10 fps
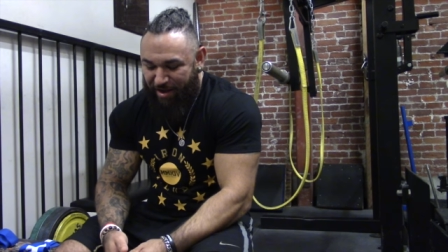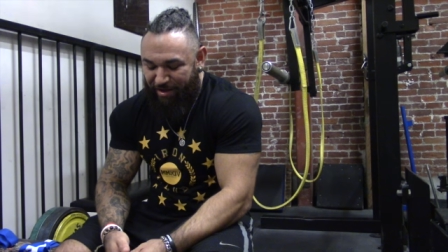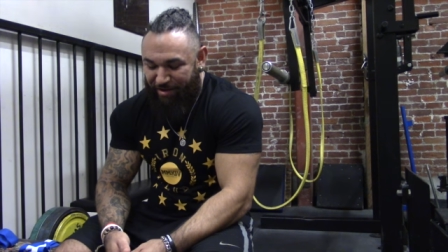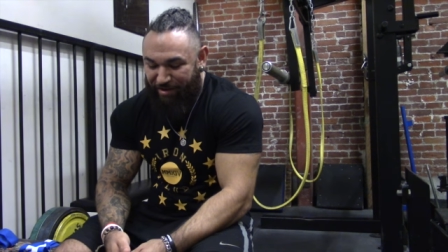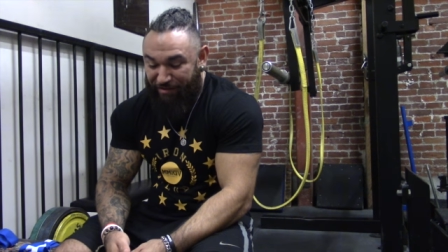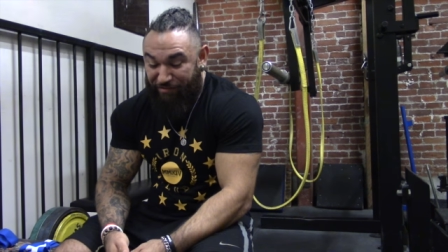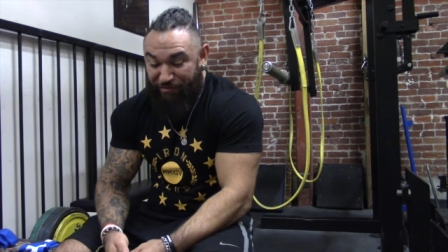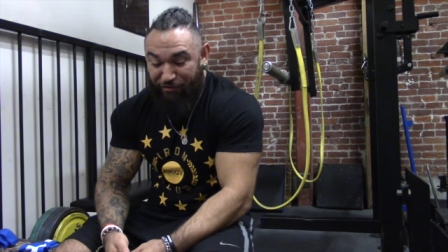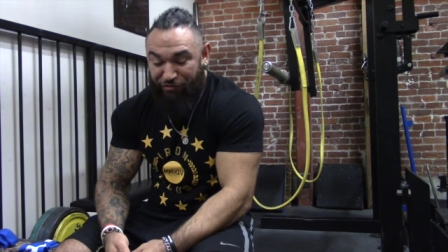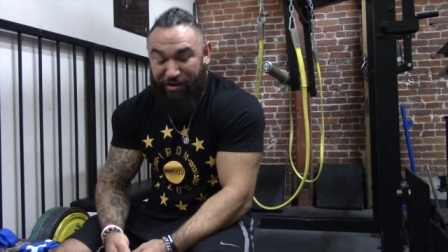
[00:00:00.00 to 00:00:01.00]
uh,
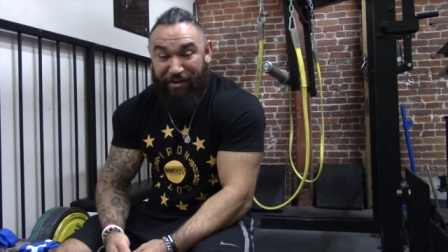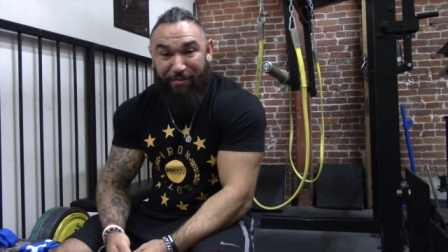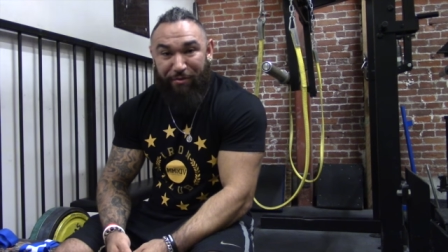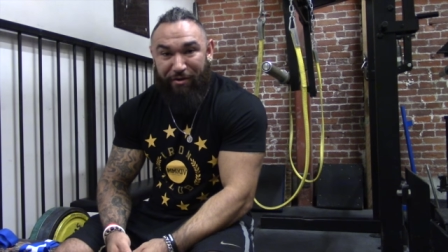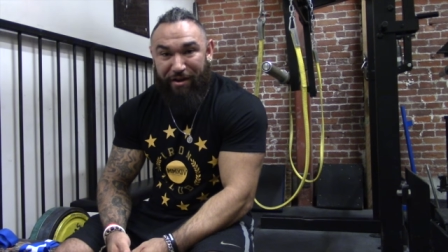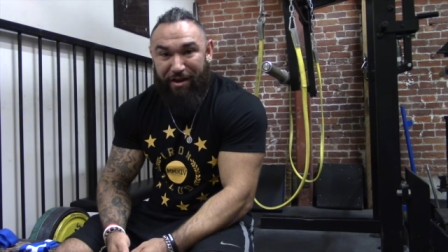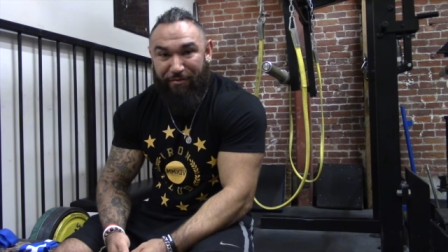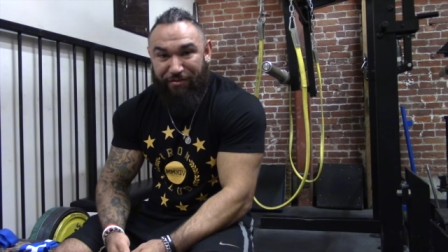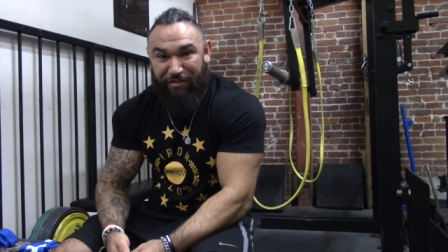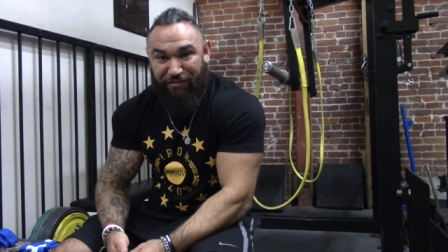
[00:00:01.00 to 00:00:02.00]
still trying to hit me right now
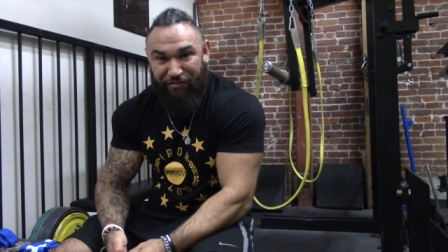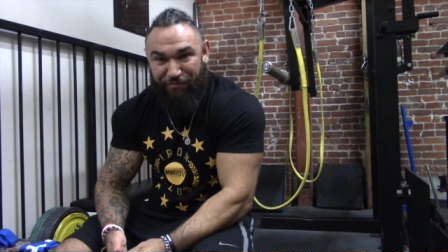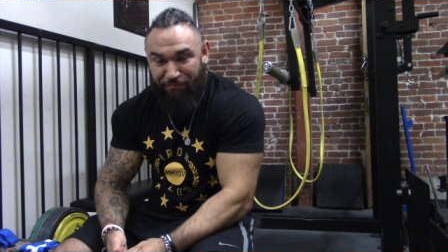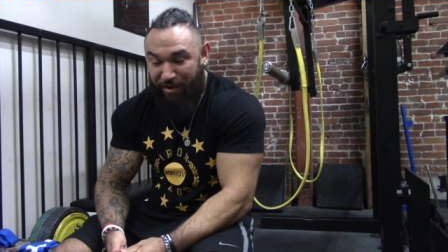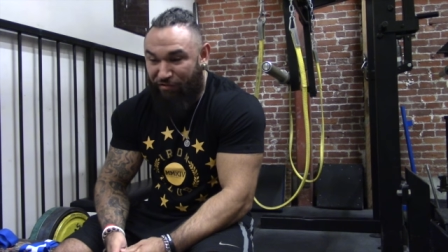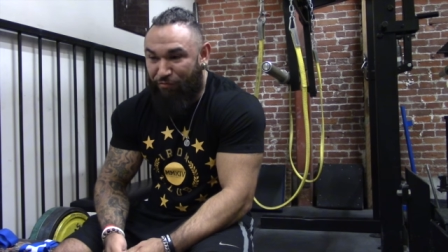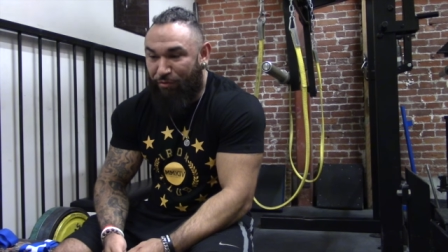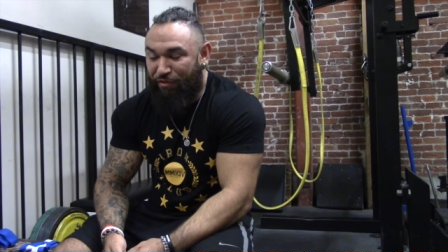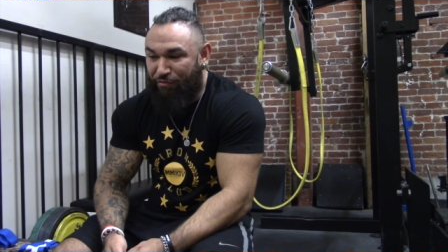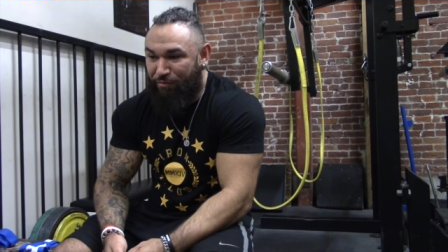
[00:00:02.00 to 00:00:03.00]
because I just, I just
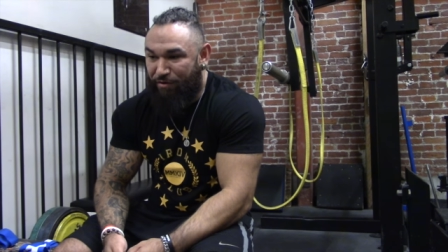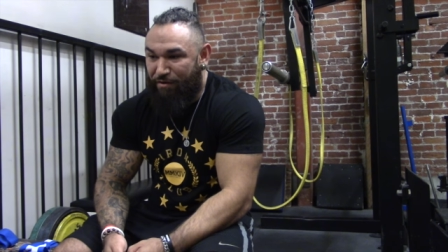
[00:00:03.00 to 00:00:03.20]
won this one.